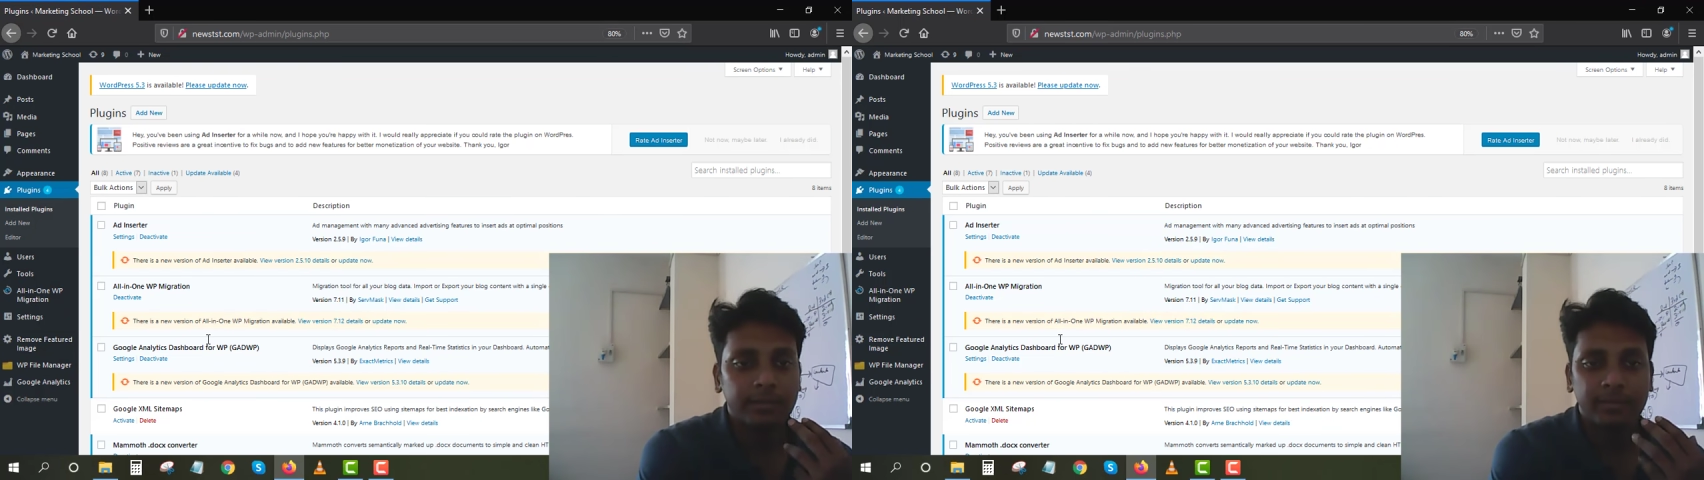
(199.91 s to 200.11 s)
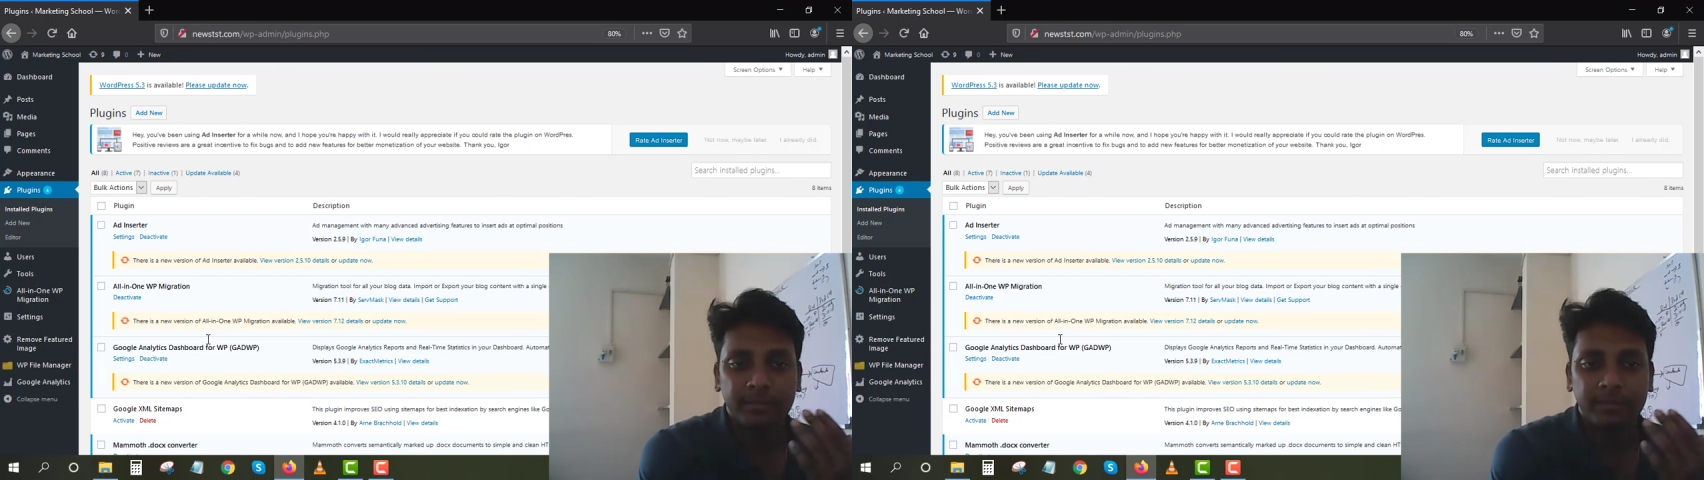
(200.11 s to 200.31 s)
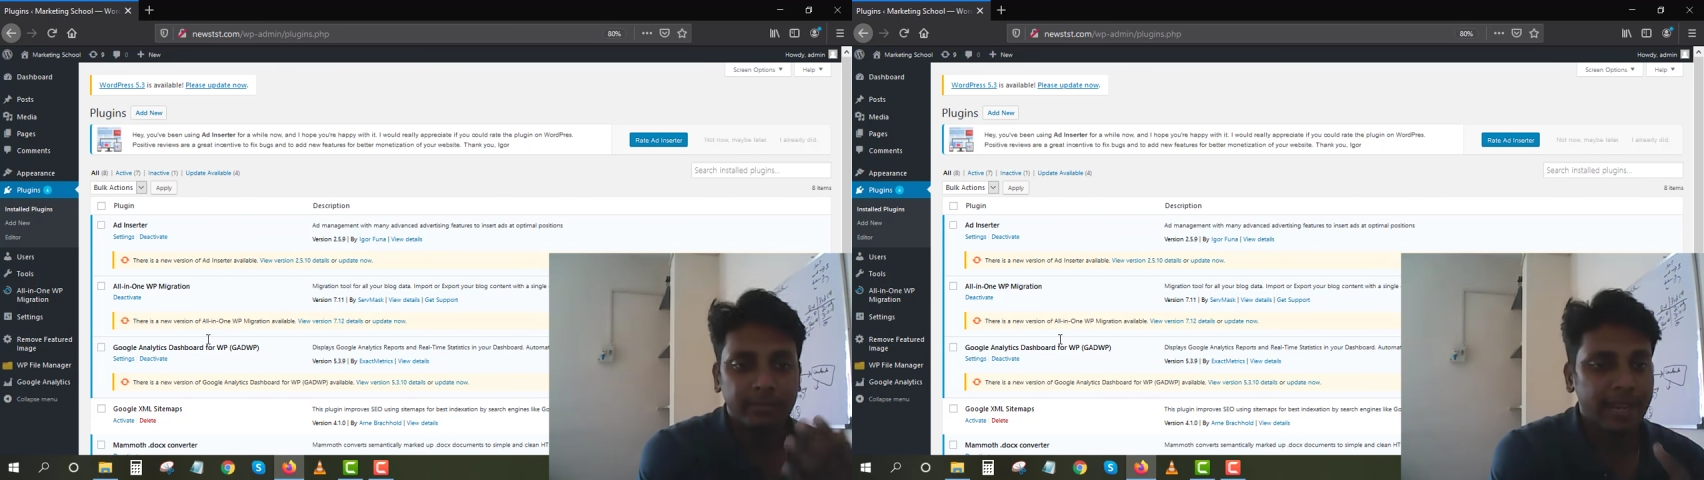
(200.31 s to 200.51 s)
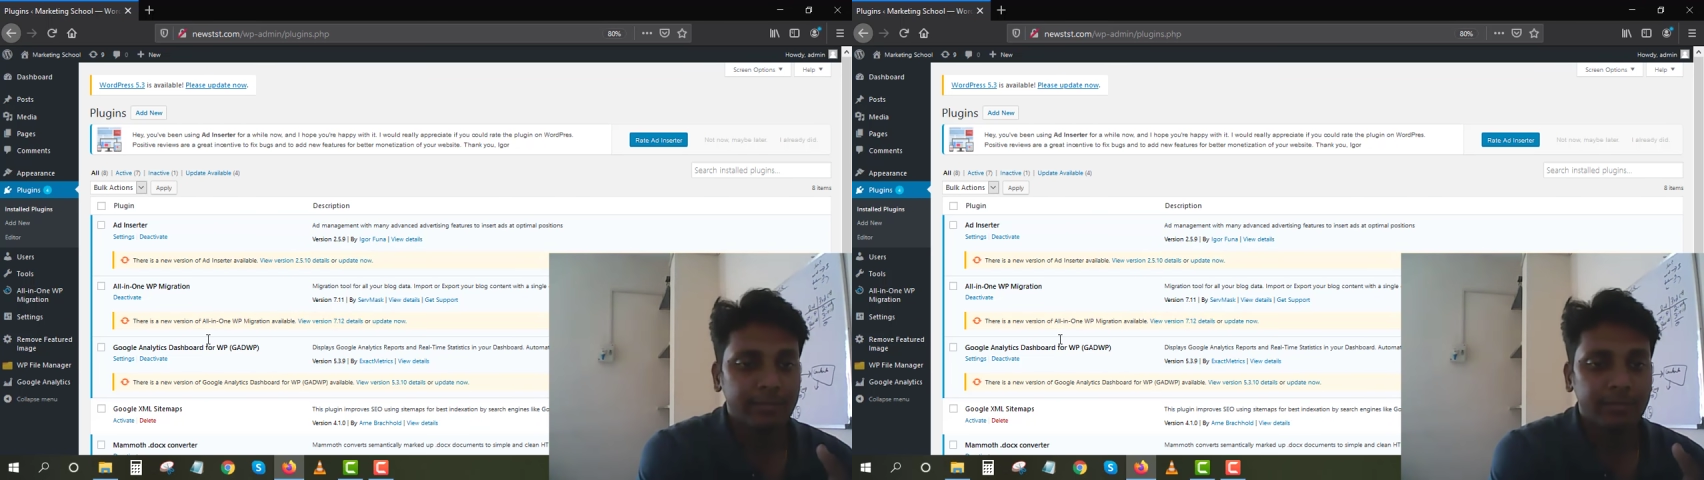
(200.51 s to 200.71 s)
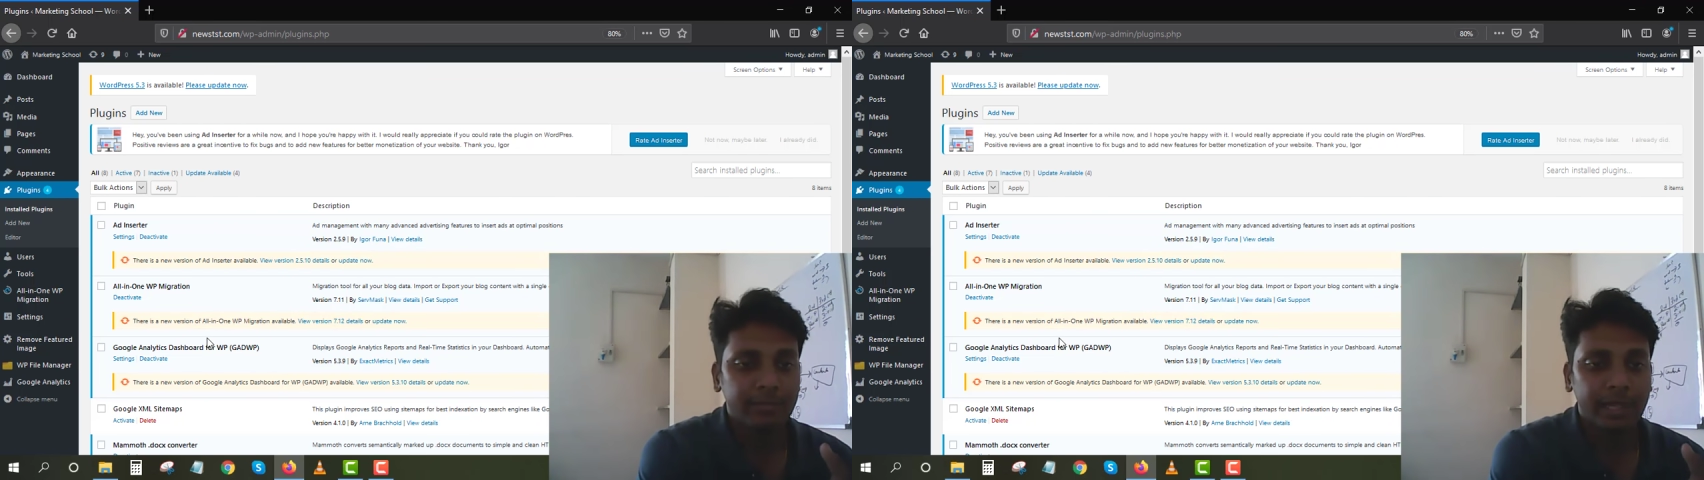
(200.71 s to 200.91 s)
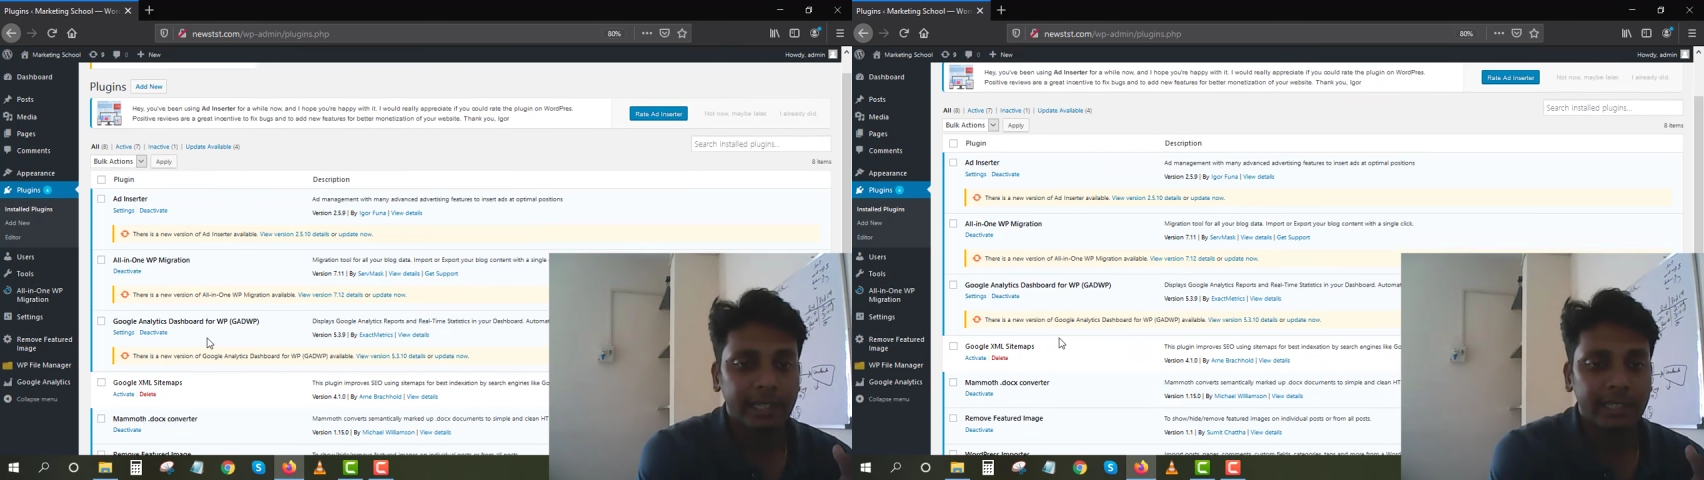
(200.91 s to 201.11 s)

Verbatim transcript: main plugins I have.